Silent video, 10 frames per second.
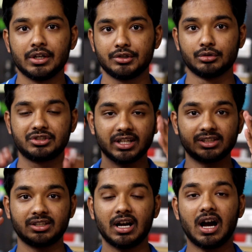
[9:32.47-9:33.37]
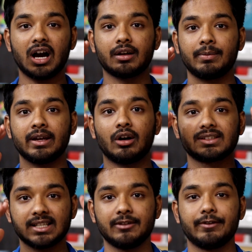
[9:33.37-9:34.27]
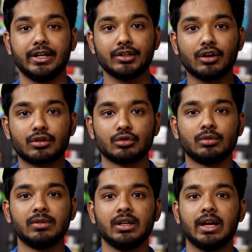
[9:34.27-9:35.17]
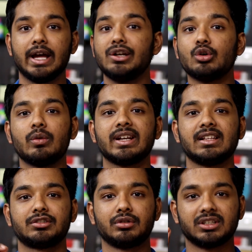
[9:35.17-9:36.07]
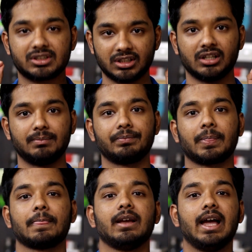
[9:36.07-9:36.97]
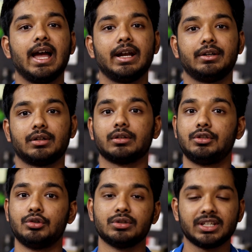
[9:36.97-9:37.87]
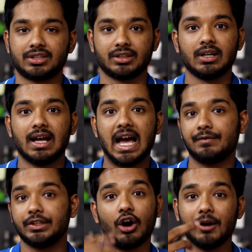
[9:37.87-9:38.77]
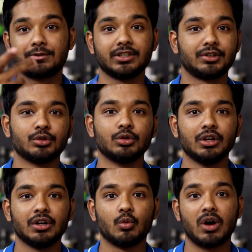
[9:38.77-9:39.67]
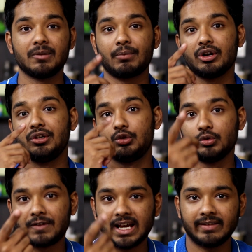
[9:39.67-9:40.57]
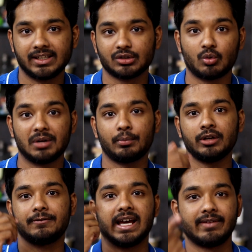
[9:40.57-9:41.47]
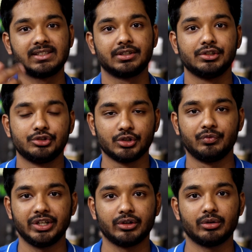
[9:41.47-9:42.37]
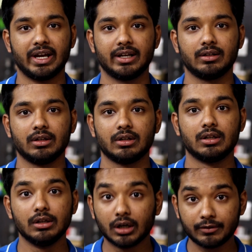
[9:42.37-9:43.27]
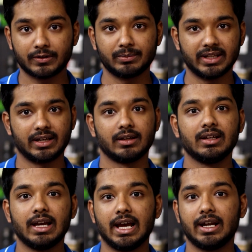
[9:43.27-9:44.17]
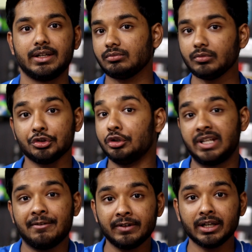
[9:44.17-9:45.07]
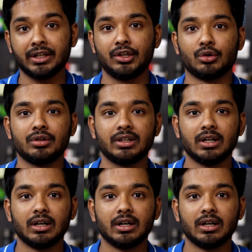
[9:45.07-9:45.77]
You just are by yourself in your room and no one else to disturb. And you just have the option to 1.25x or 1.5x the YouTube video and learn from that. And you definitely don't